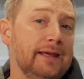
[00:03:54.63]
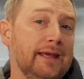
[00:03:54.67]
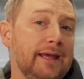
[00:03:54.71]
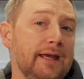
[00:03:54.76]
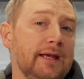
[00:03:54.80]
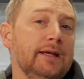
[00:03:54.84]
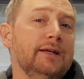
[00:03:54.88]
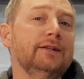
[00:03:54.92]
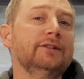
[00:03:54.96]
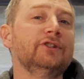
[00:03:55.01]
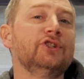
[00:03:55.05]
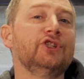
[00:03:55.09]

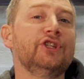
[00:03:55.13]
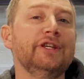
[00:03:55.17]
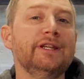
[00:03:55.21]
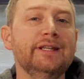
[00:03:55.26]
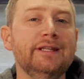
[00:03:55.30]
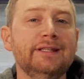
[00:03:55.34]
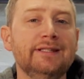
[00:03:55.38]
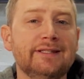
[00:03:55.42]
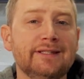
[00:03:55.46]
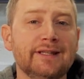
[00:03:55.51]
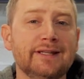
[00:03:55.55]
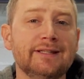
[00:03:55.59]
King
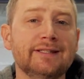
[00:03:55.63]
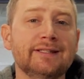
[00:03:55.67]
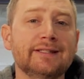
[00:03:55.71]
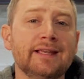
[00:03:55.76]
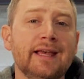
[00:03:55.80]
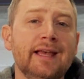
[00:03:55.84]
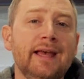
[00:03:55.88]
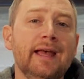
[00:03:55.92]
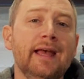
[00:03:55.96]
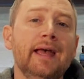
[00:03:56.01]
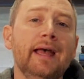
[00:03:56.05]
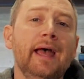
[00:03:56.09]
Jesus,
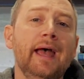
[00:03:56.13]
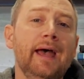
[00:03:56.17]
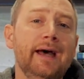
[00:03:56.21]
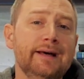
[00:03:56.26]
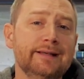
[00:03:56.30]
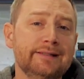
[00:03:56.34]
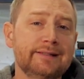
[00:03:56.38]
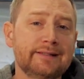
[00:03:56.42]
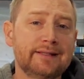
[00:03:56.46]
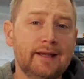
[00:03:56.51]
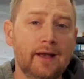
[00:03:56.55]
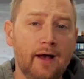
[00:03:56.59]

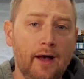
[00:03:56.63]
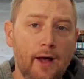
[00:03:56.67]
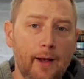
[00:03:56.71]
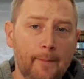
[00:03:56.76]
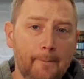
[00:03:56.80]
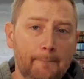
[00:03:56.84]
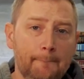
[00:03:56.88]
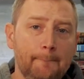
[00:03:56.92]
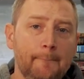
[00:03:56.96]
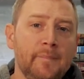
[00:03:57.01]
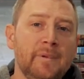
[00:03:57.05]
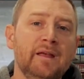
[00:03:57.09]
has
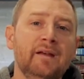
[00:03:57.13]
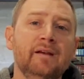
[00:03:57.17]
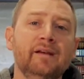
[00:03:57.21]
come,